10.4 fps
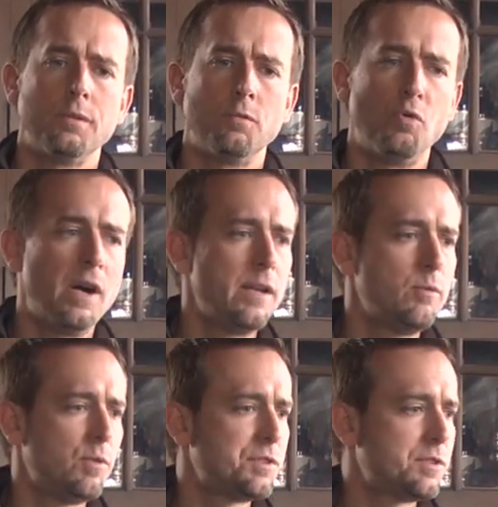
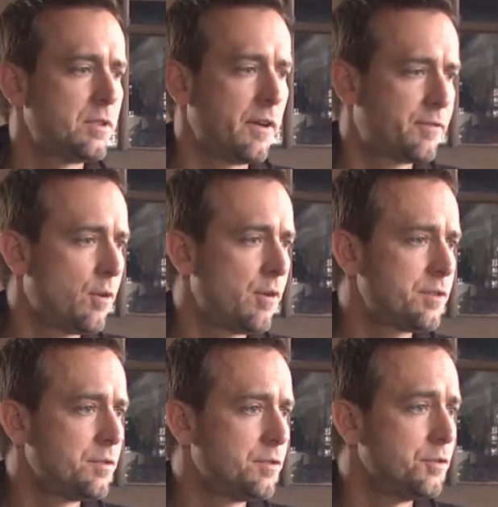One was, of
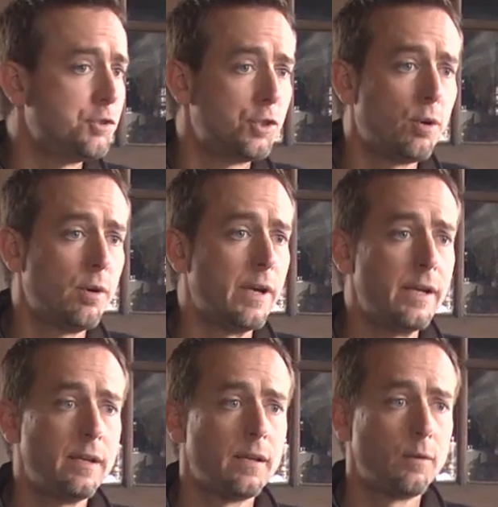course,
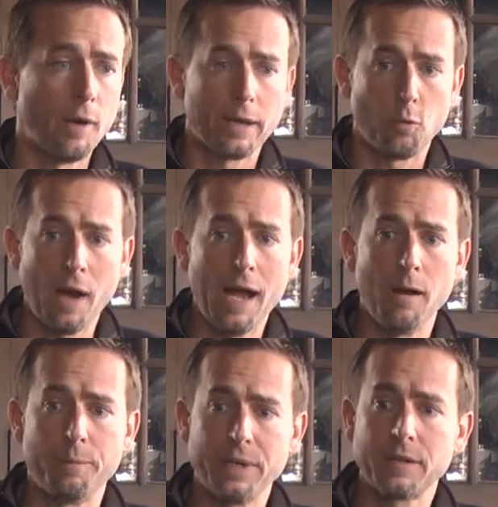joy. Like,
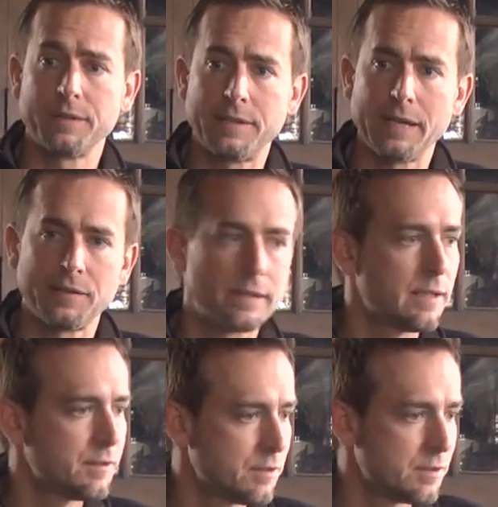wow, beer can taste like
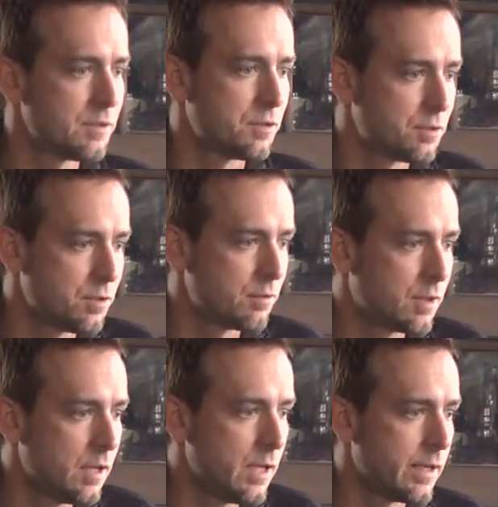this, and this is so
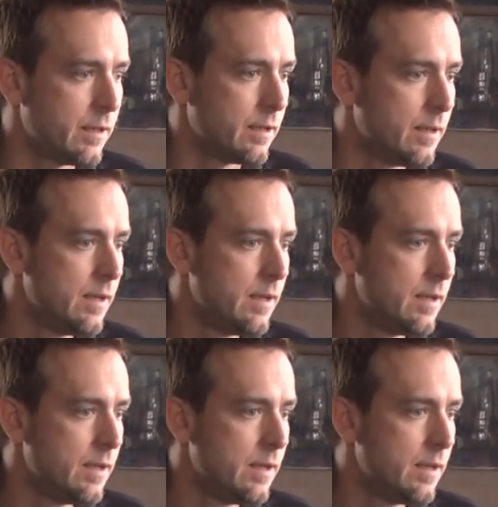good.